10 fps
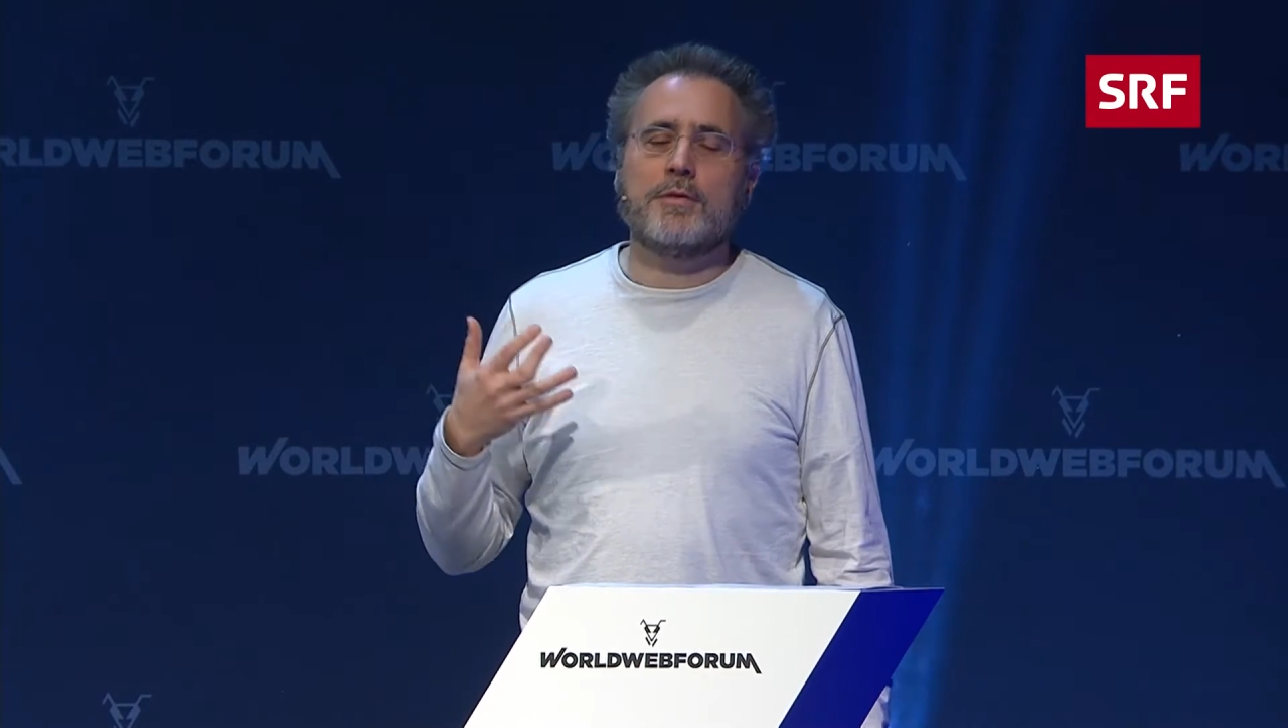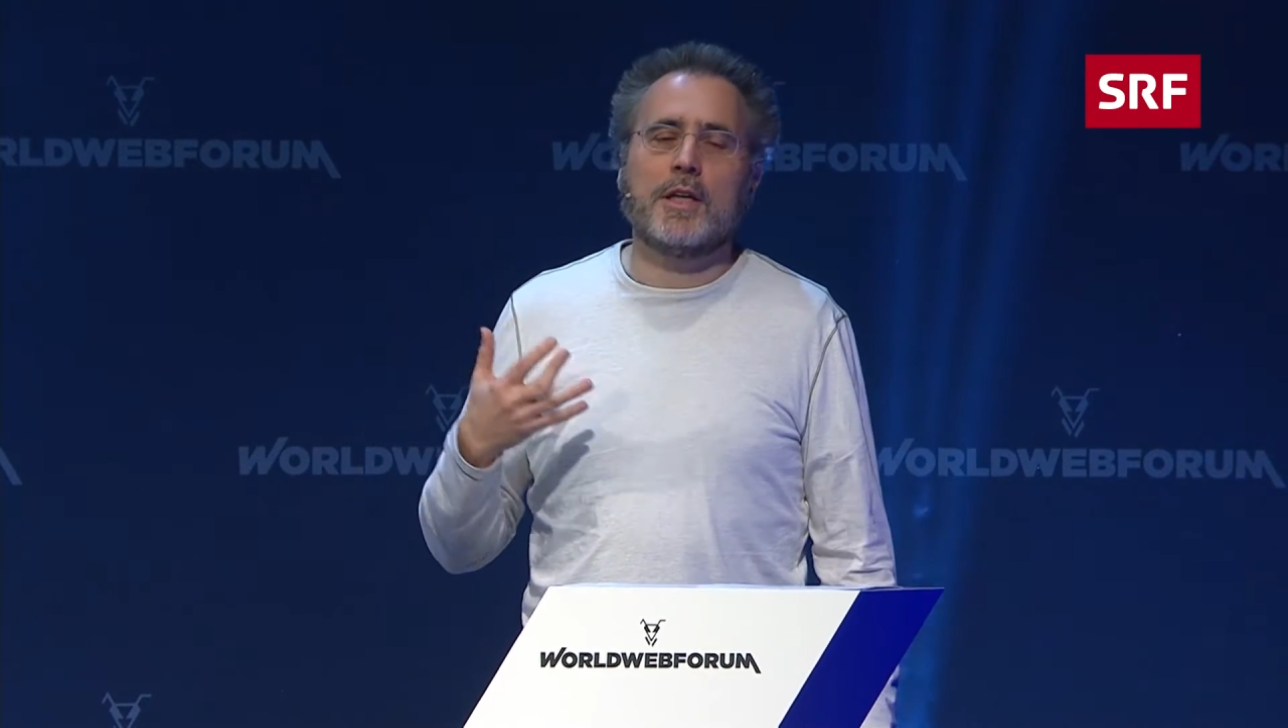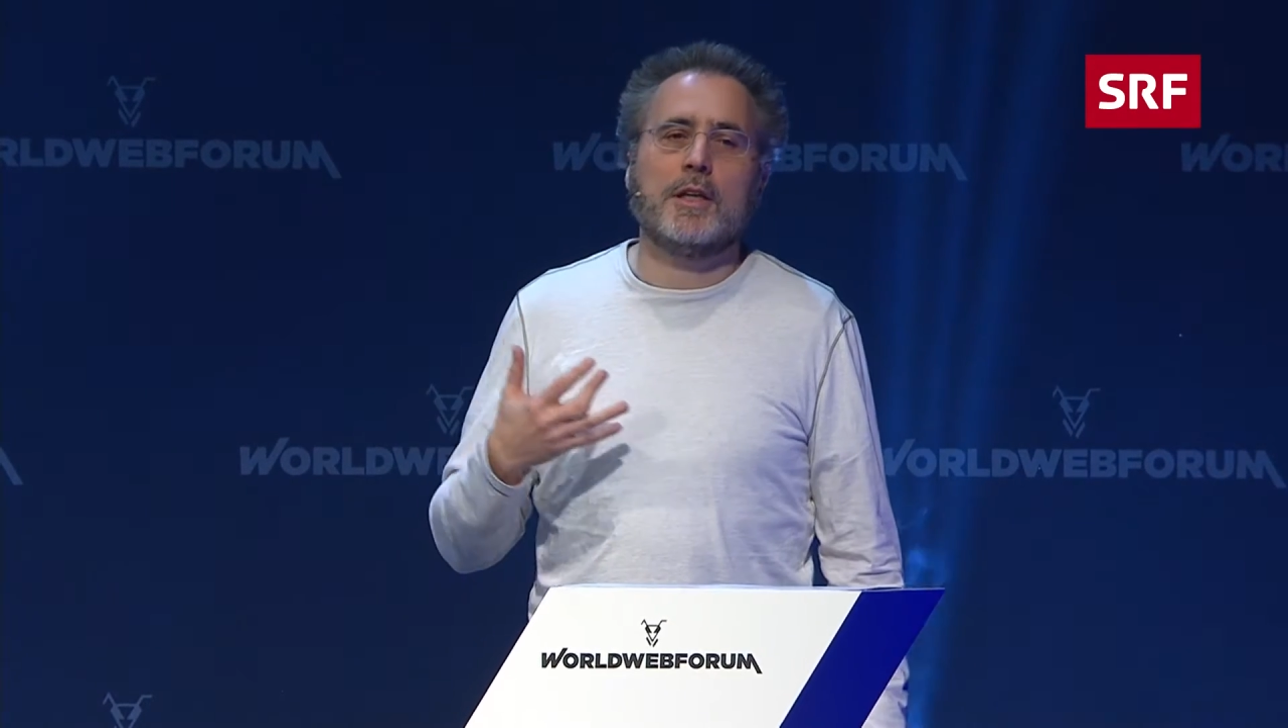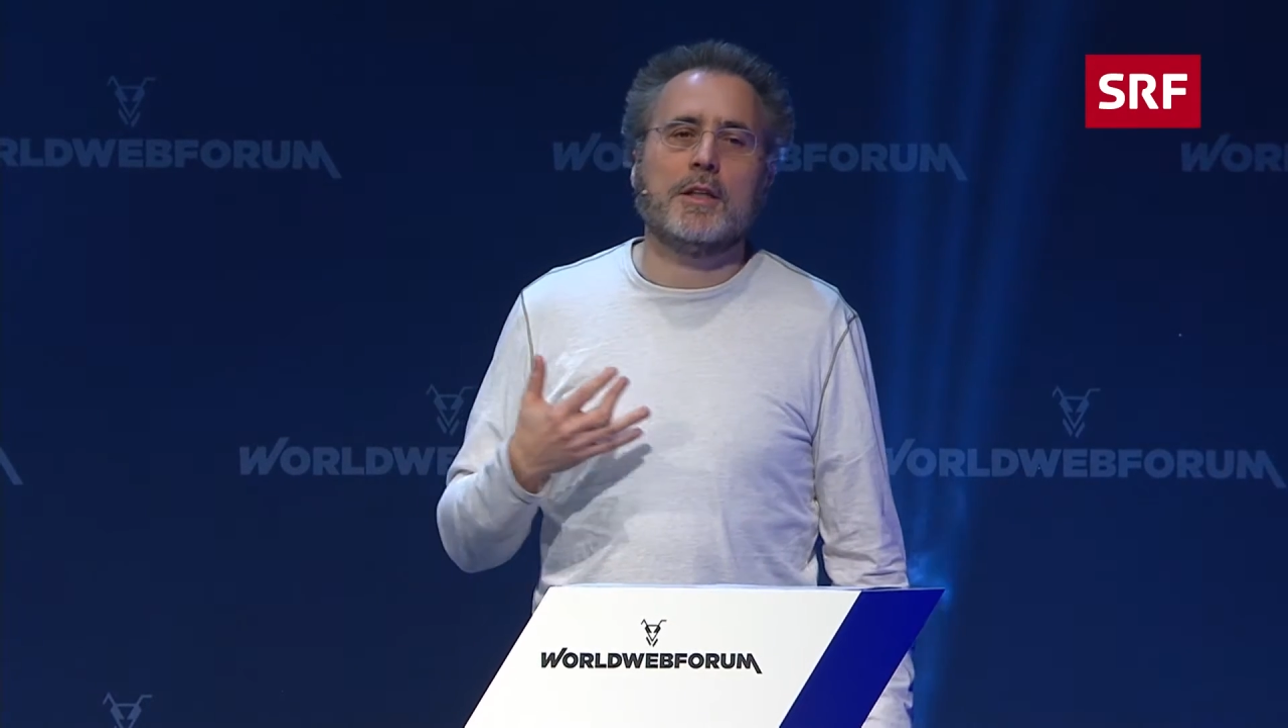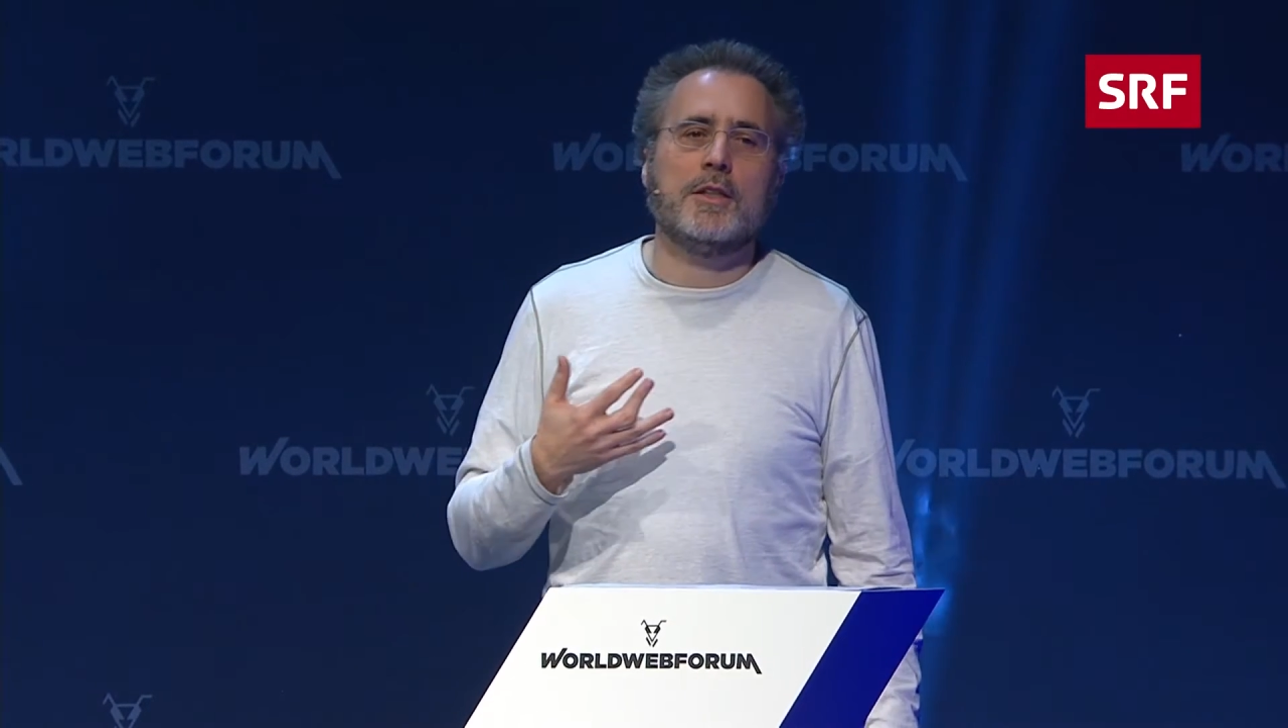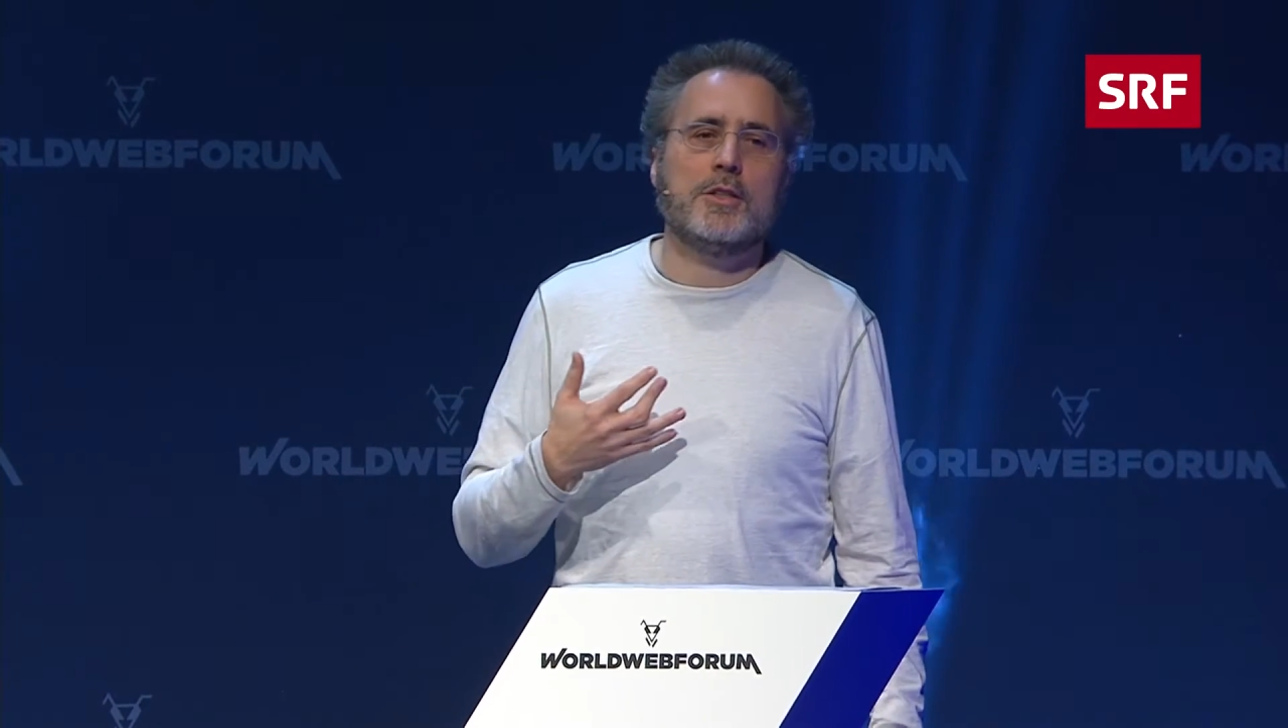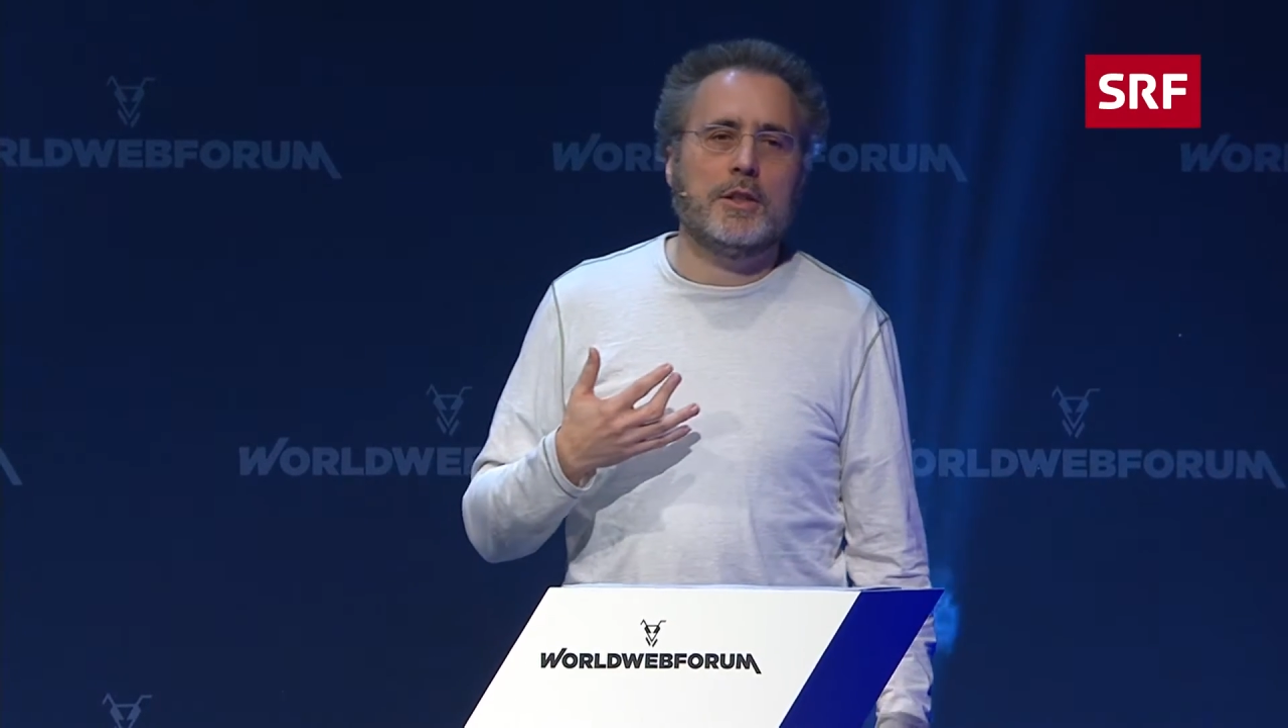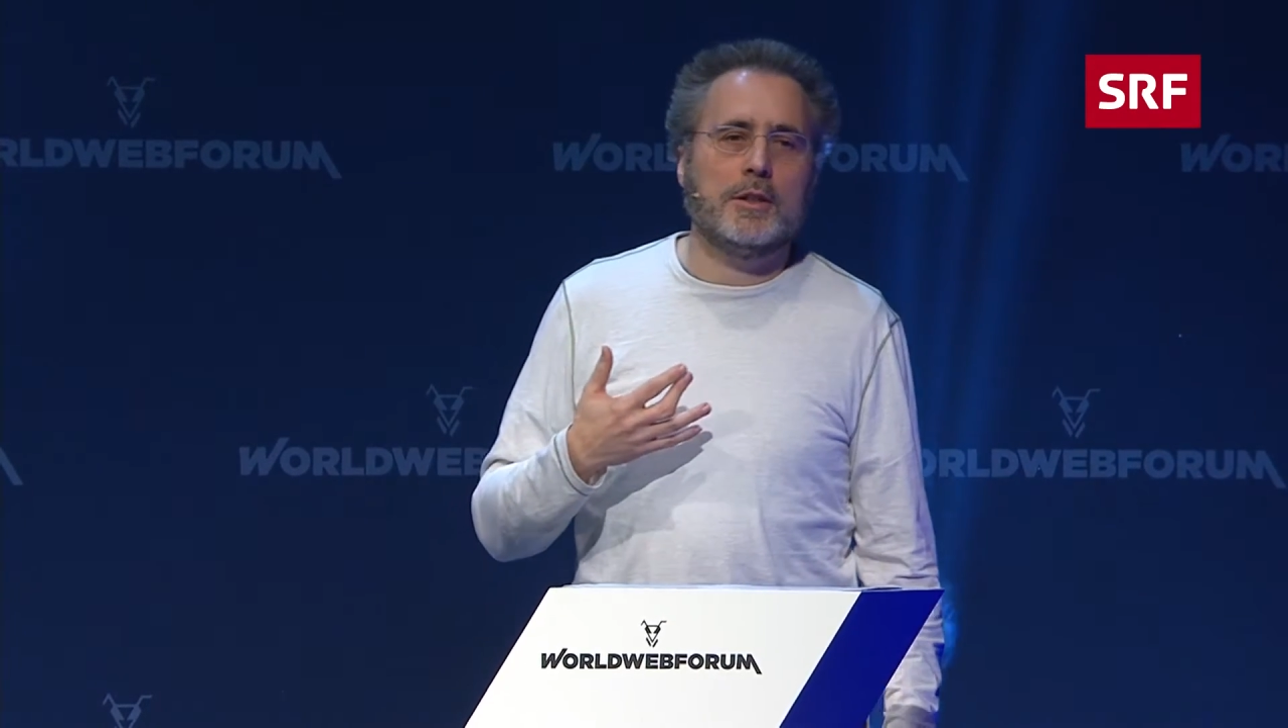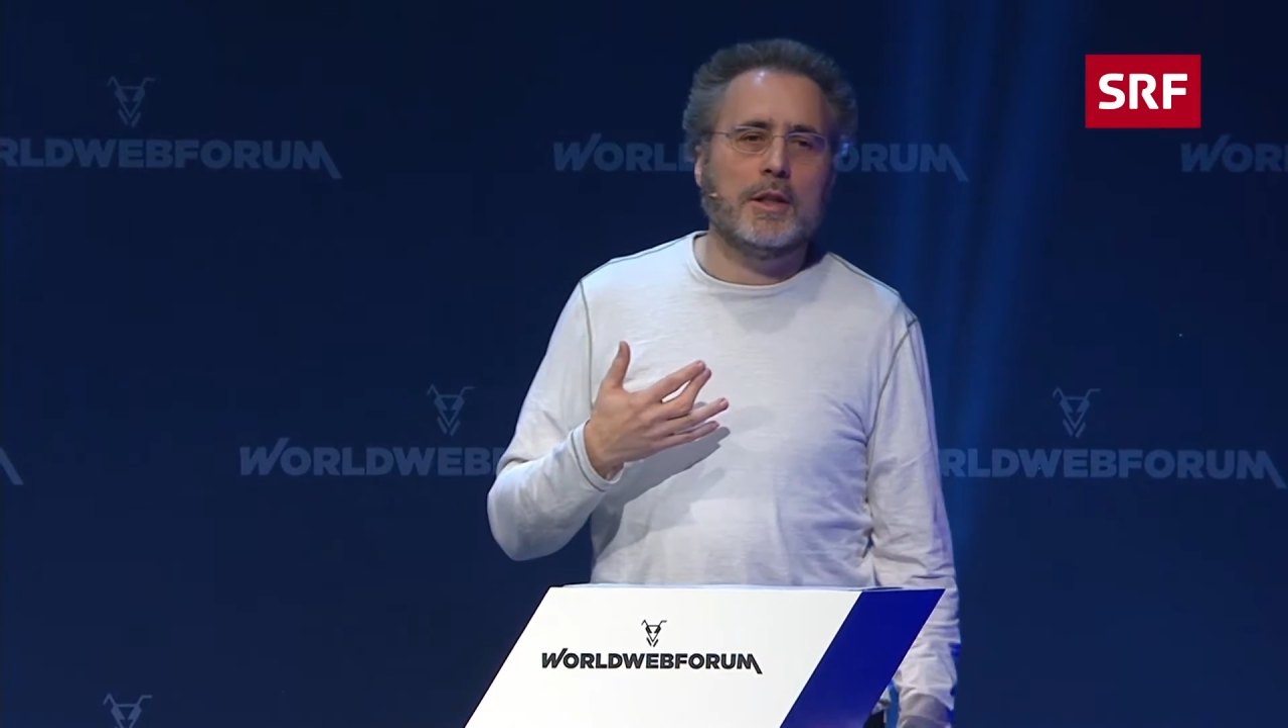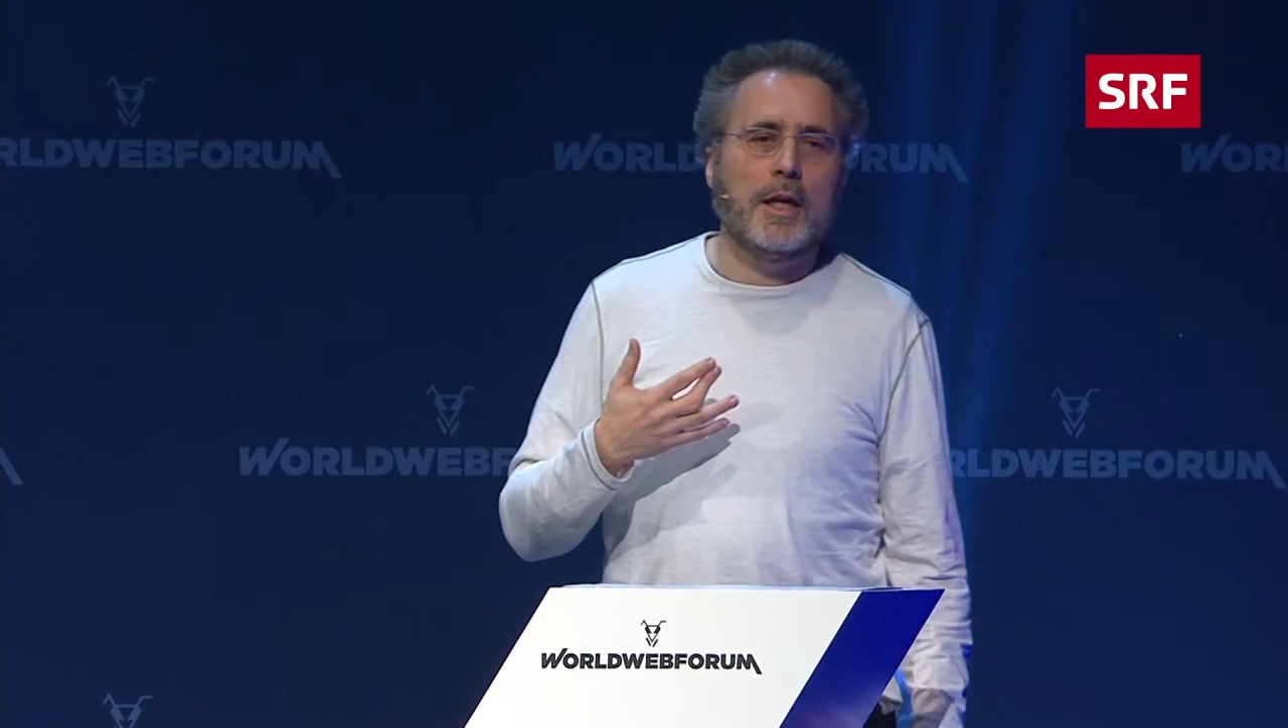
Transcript: recognition